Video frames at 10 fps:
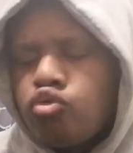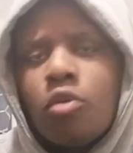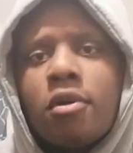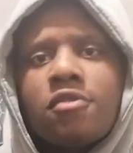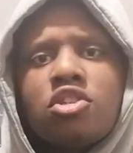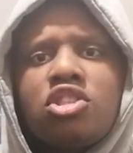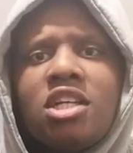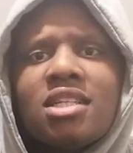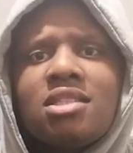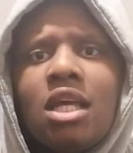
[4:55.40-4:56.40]
Ruben
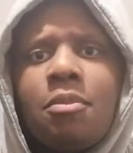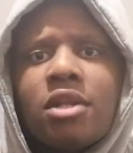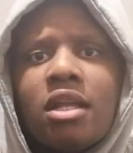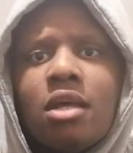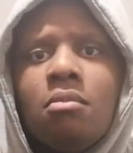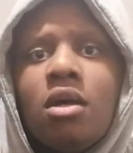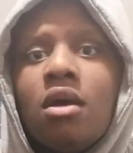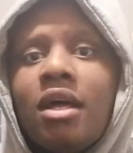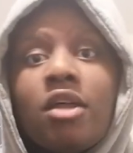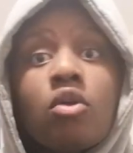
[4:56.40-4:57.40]
Loftus-Cheek is deeper than him.
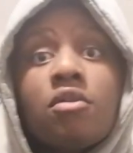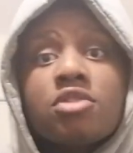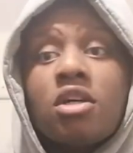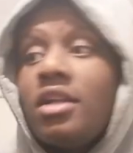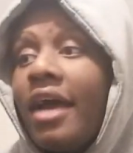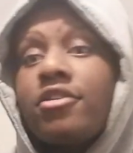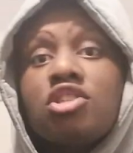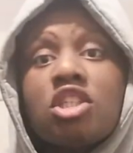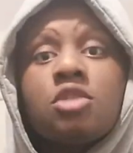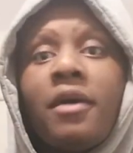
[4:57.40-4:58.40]
And then all of a sudden,
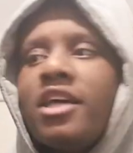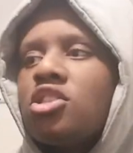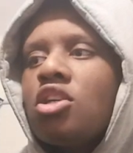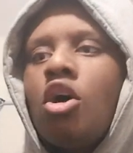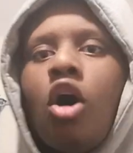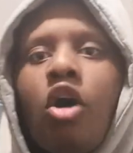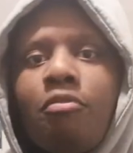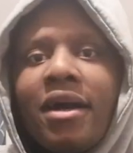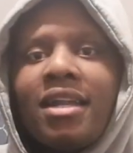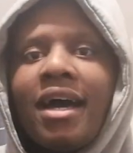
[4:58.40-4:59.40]
Eriksen's in space.
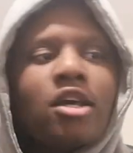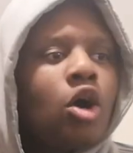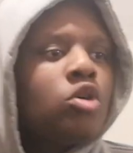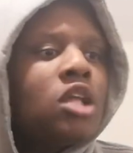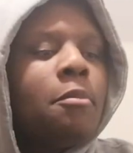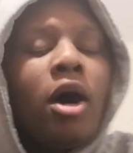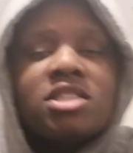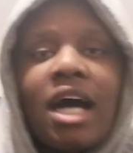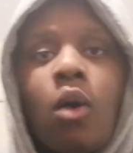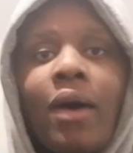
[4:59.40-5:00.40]
off my United goal. They
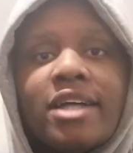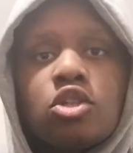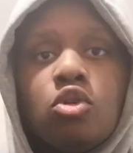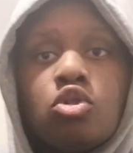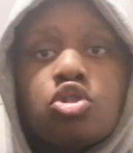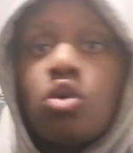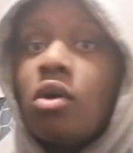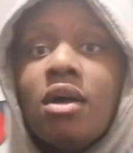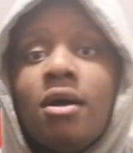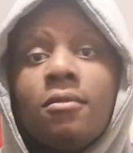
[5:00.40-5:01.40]
pass it out wide to Luke
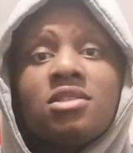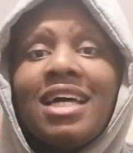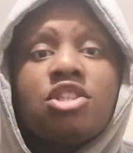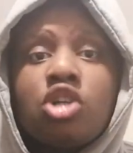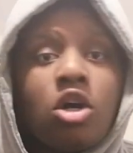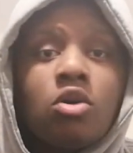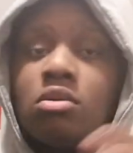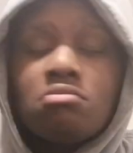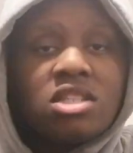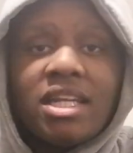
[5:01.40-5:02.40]
Shaw.
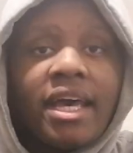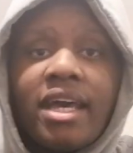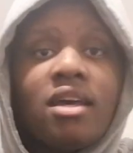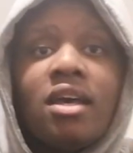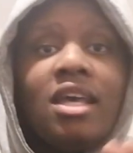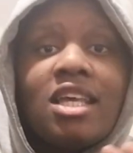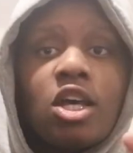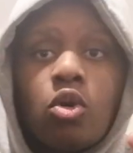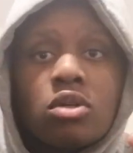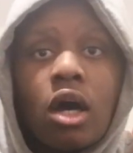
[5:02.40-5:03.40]
Sancho, today, he
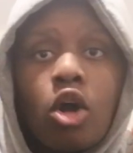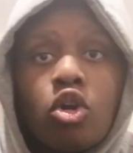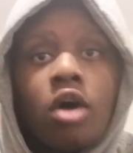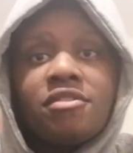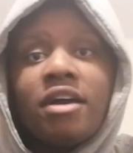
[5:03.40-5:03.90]
killed a lot